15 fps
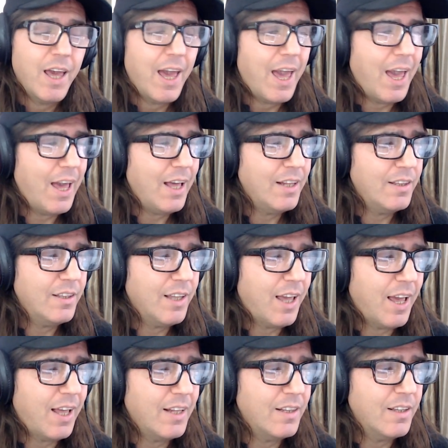and
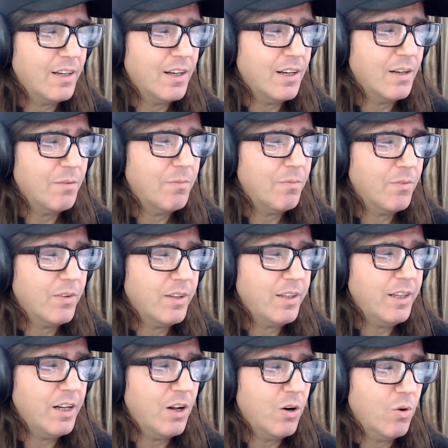and uh,
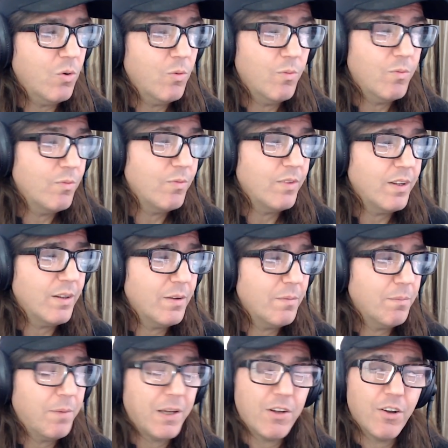you know
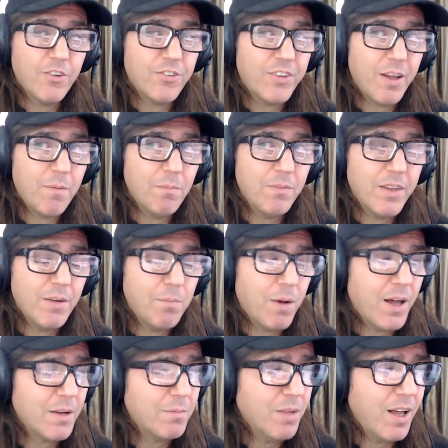because their, their
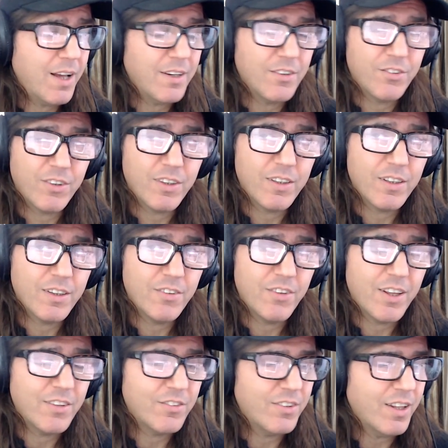bottom line is, a, is
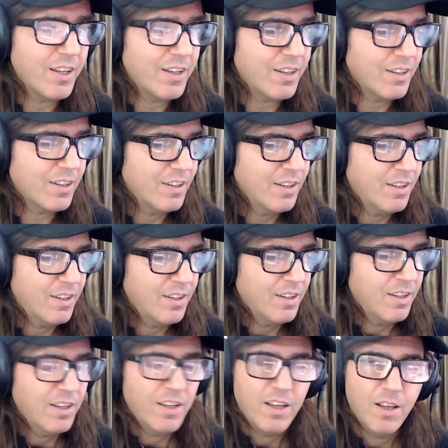at stake.
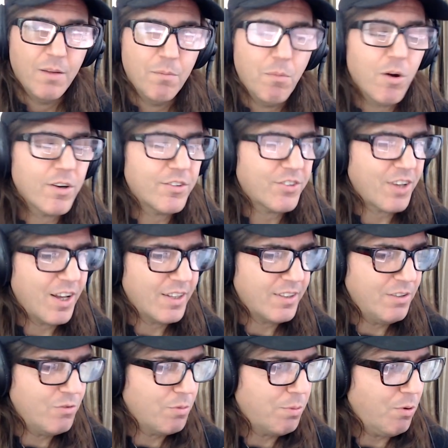Marcus
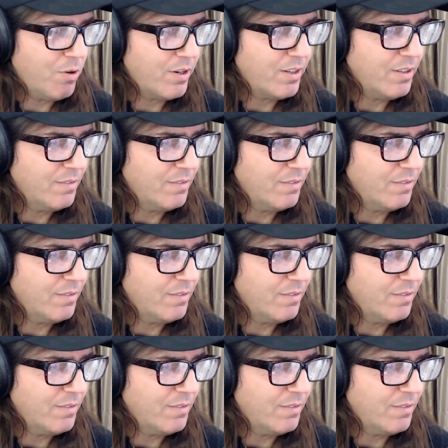Conte reporting.